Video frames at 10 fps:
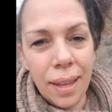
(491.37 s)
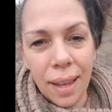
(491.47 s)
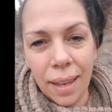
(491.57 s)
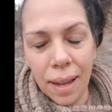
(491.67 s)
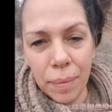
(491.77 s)

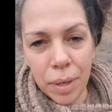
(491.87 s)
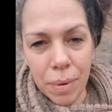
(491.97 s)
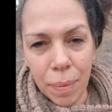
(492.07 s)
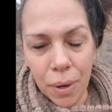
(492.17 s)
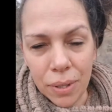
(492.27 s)
and I'm going to be
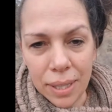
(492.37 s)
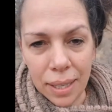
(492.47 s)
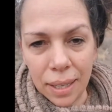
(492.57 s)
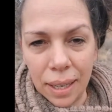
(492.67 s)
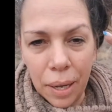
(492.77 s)

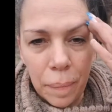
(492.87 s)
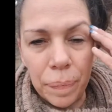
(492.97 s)
posting